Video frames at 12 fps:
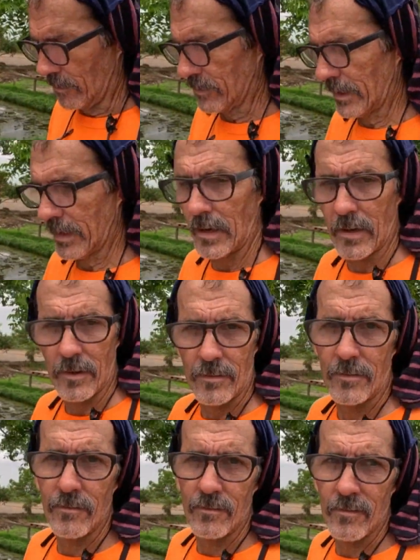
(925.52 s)
which I gotta
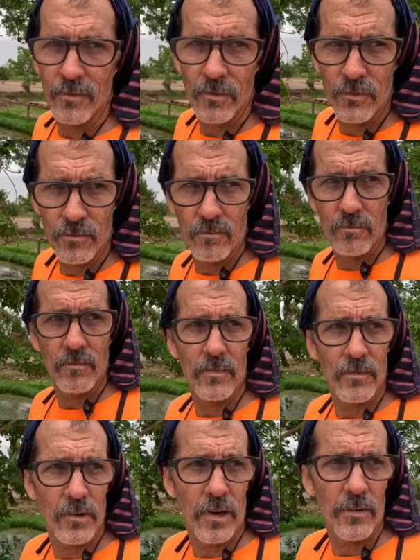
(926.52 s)

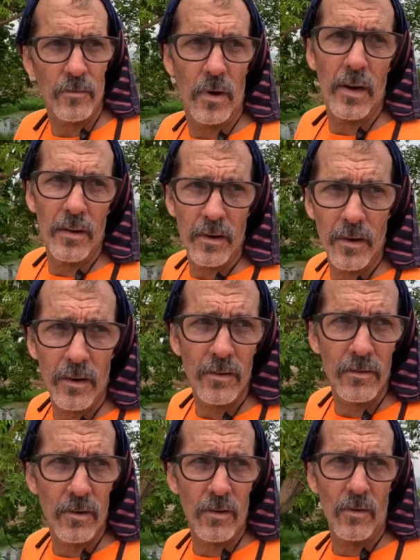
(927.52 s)
chase them out of there
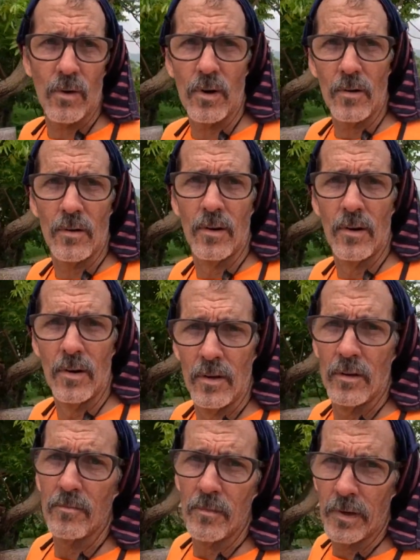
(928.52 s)
because I don't want
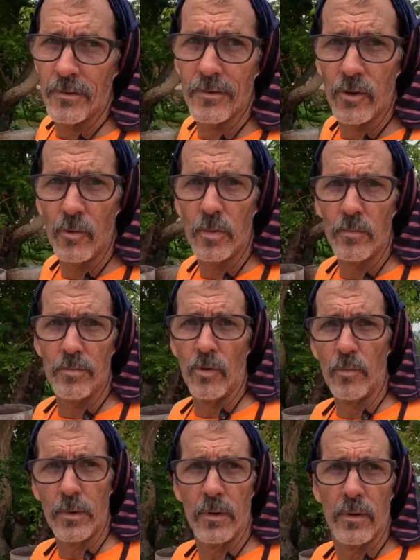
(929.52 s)
to be scooping
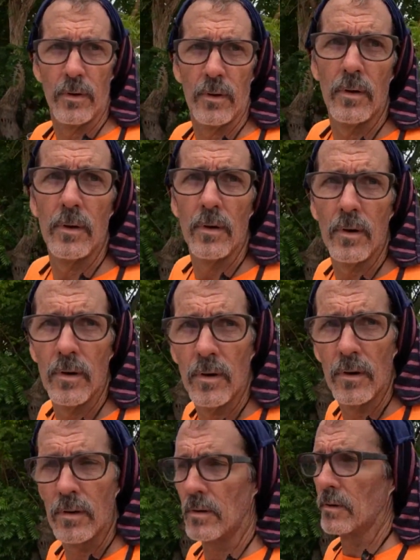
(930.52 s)
pooping.
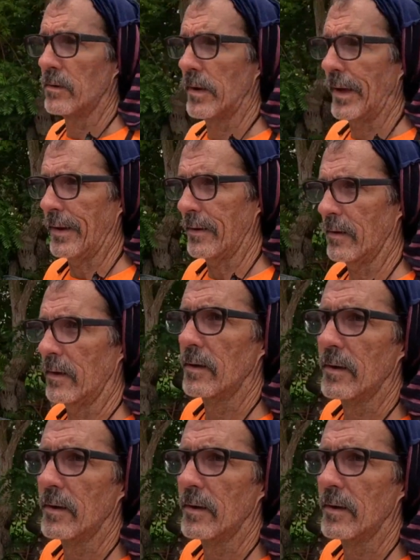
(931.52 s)
Dang it.